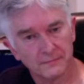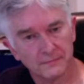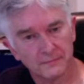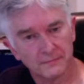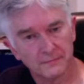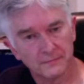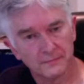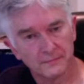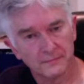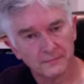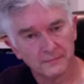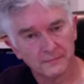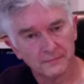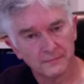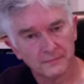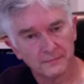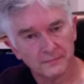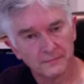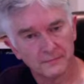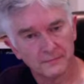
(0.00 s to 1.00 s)

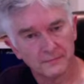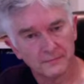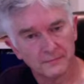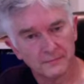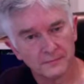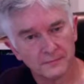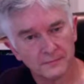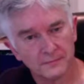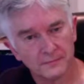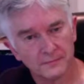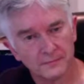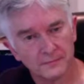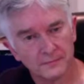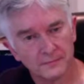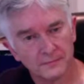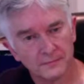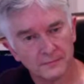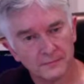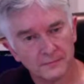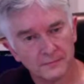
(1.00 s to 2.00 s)

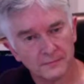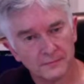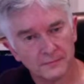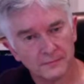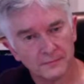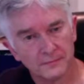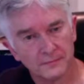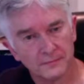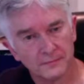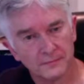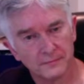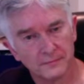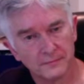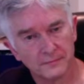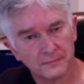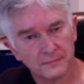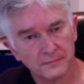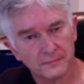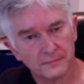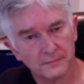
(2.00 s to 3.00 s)

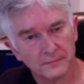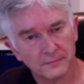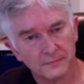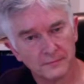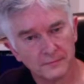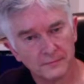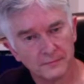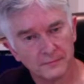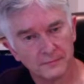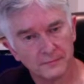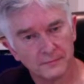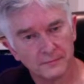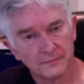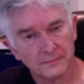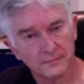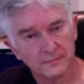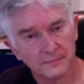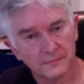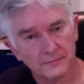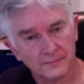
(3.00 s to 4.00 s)

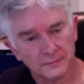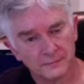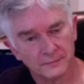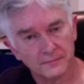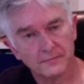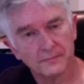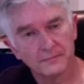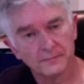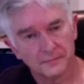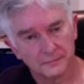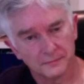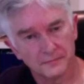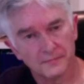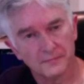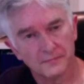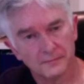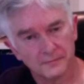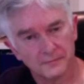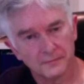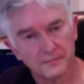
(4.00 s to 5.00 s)

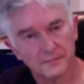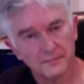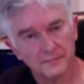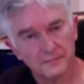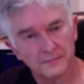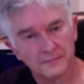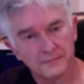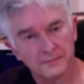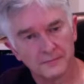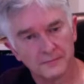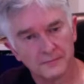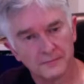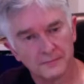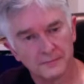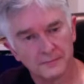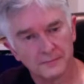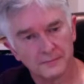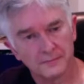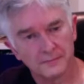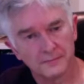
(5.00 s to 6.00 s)

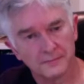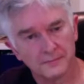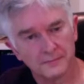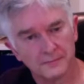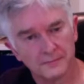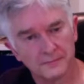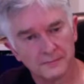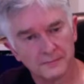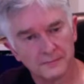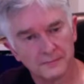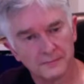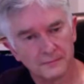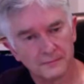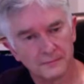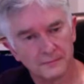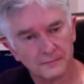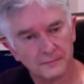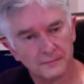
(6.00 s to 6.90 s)
[no speech]